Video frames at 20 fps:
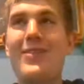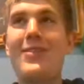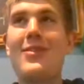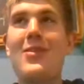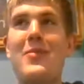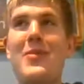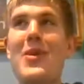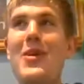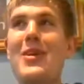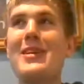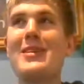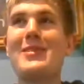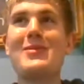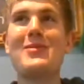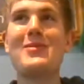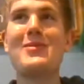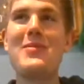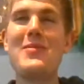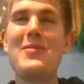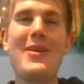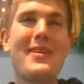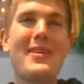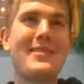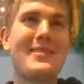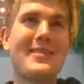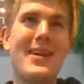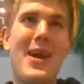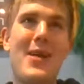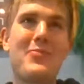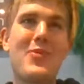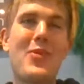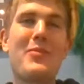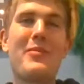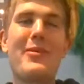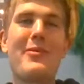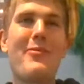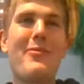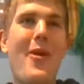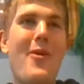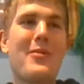To be honest, I
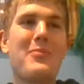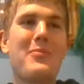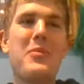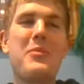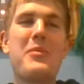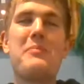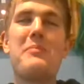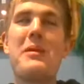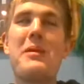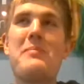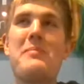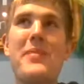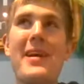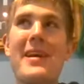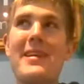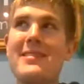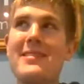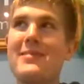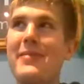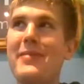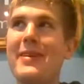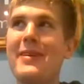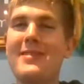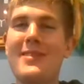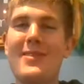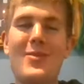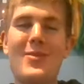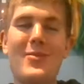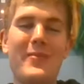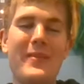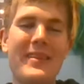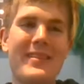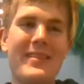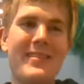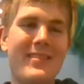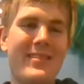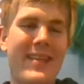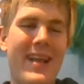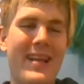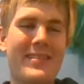probably won't. I'll probably be in bits because I normally
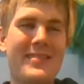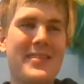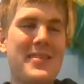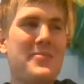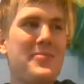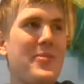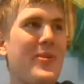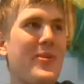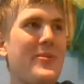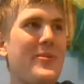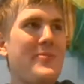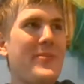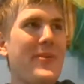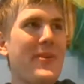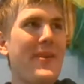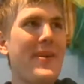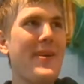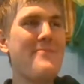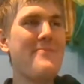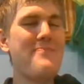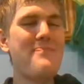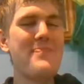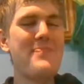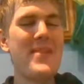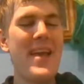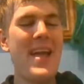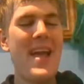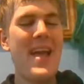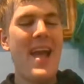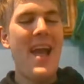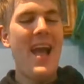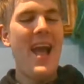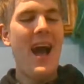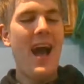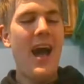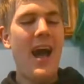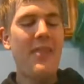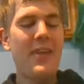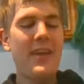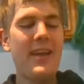get to that point. But
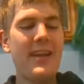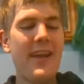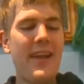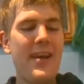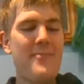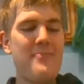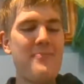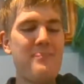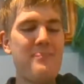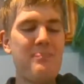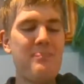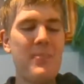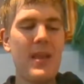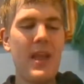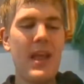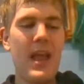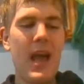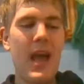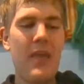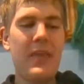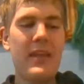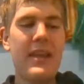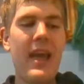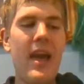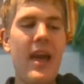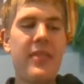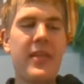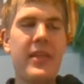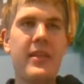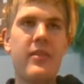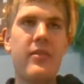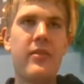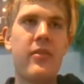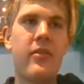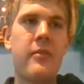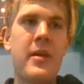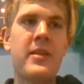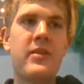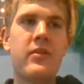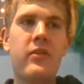I think the
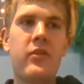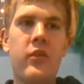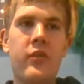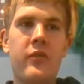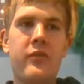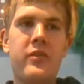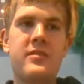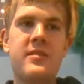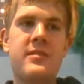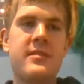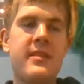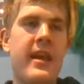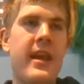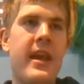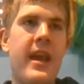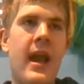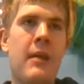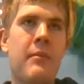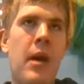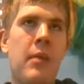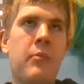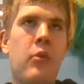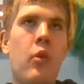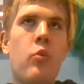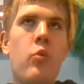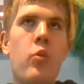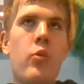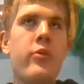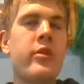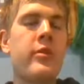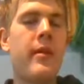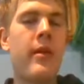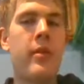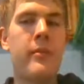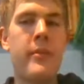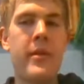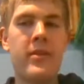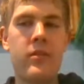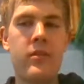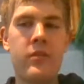mental toughness is. I'm not worried about
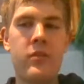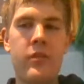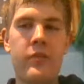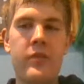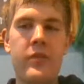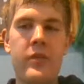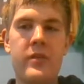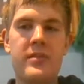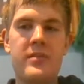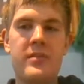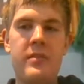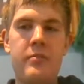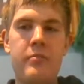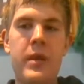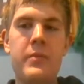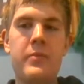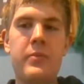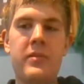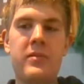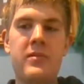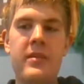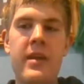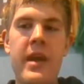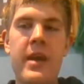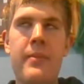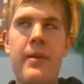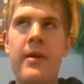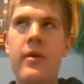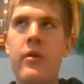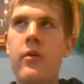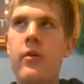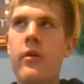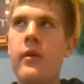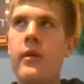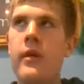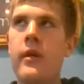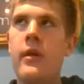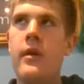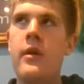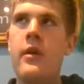the mental toughness. And people say about,
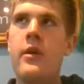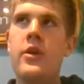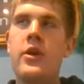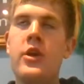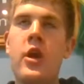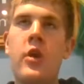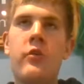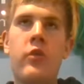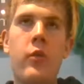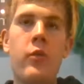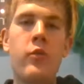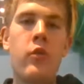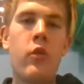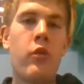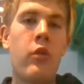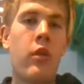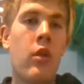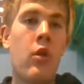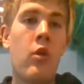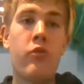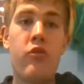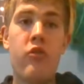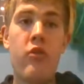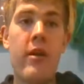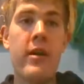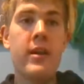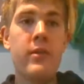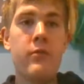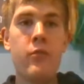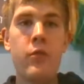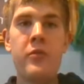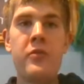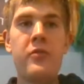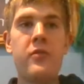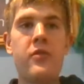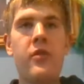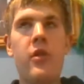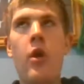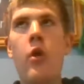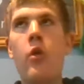doing all the long training
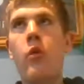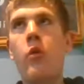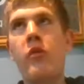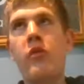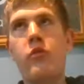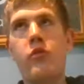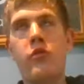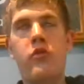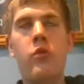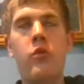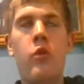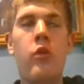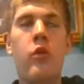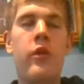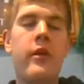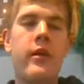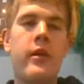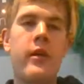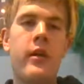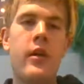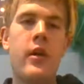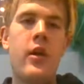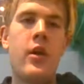runs, all the